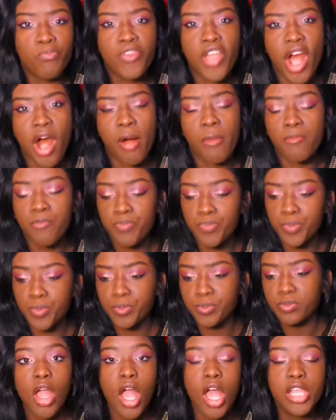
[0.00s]
Yeah.
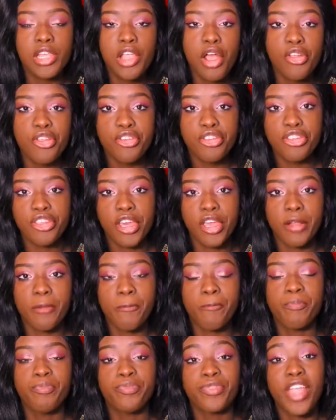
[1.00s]
Another thing
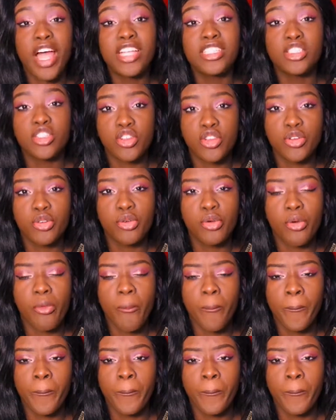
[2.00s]
that's new,